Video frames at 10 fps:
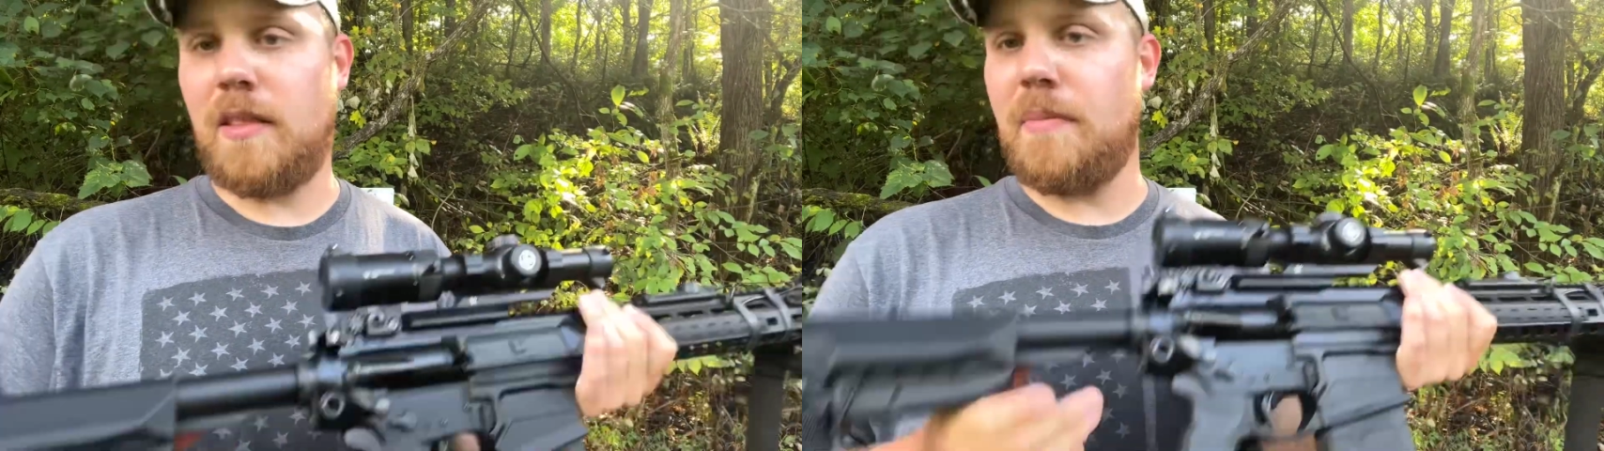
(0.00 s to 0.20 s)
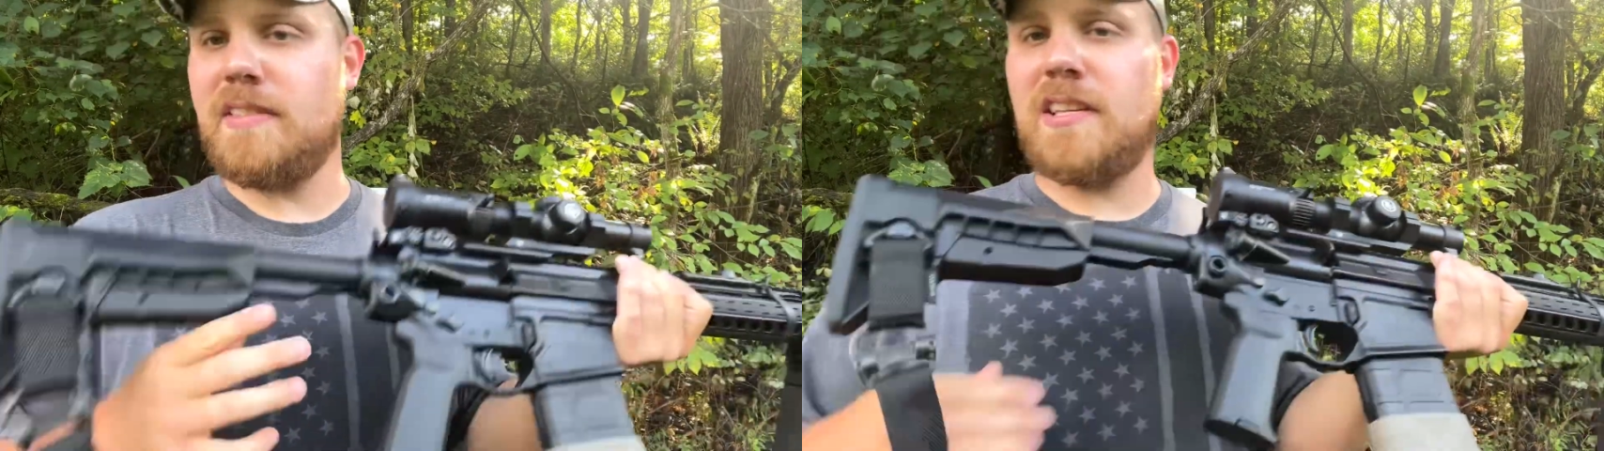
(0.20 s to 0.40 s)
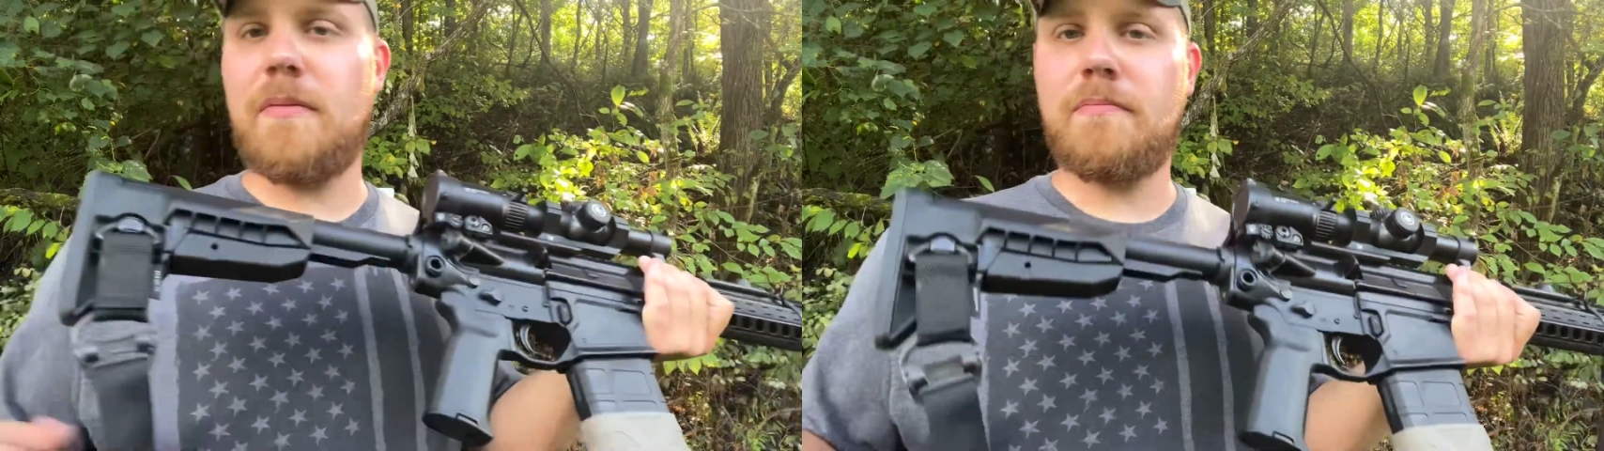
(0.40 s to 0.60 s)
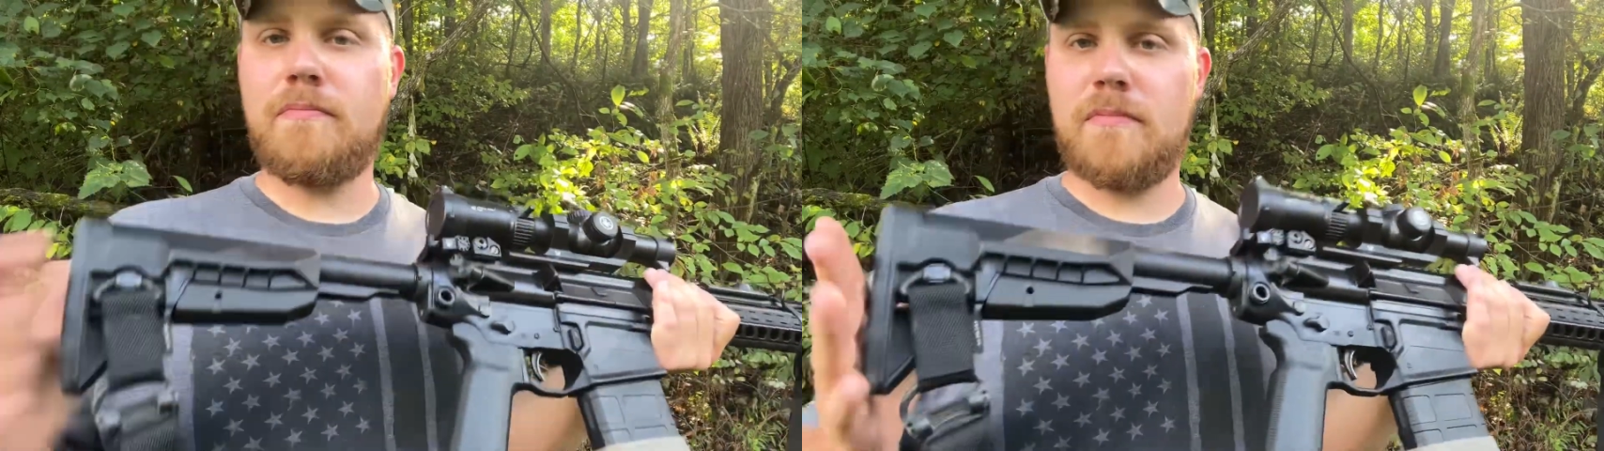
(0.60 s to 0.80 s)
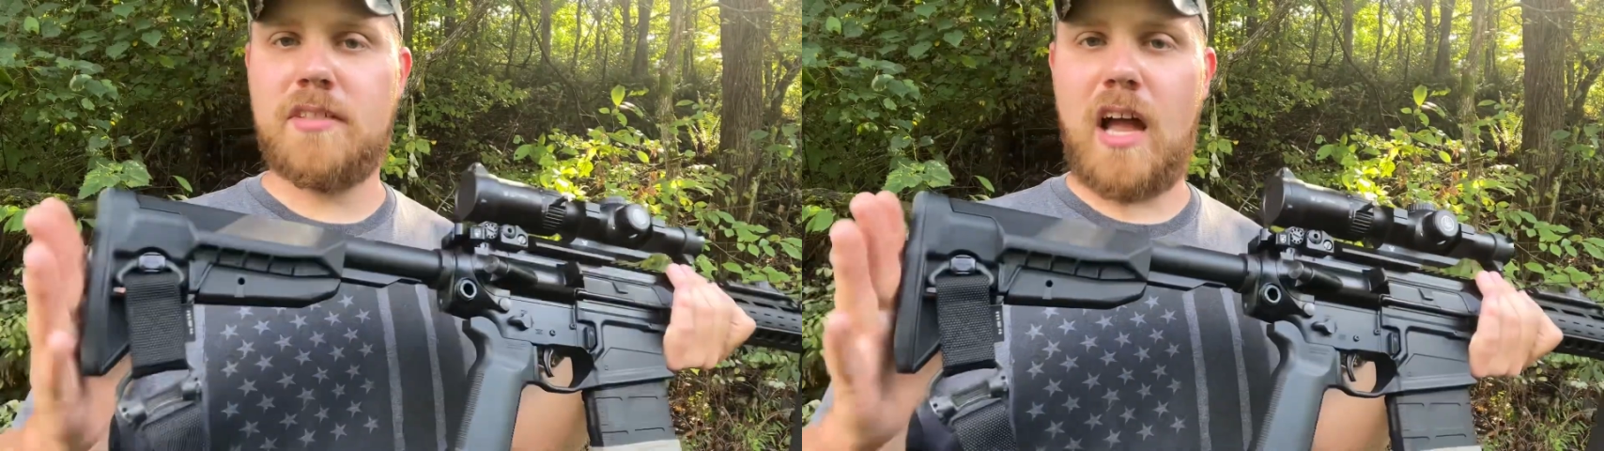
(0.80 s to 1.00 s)
BCM
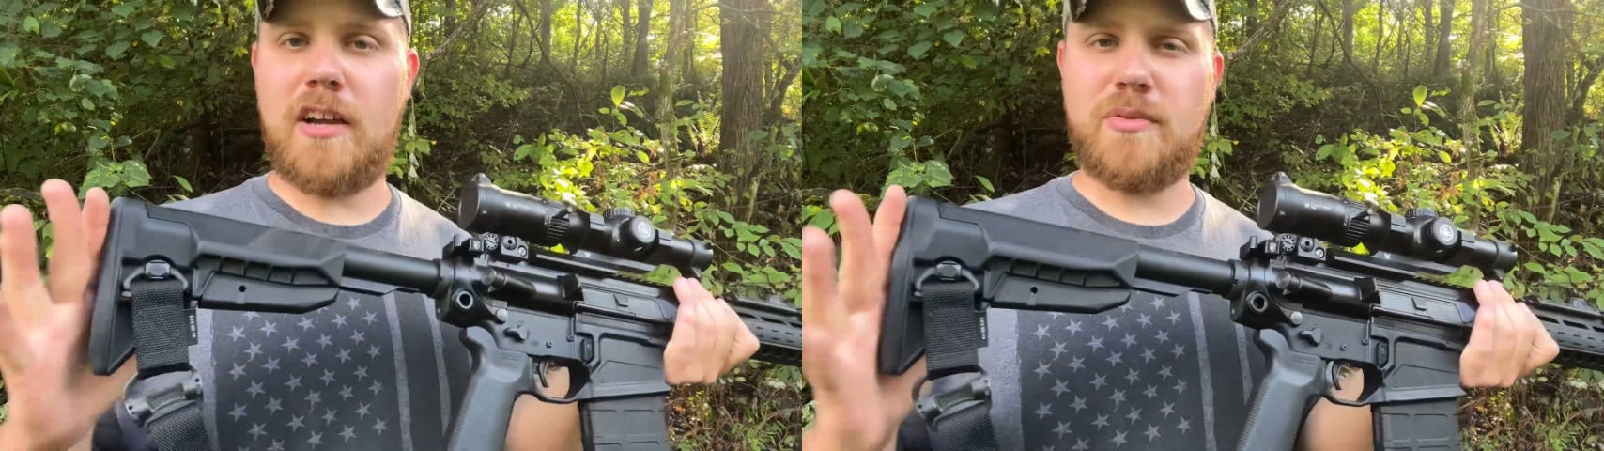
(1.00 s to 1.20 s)
stock,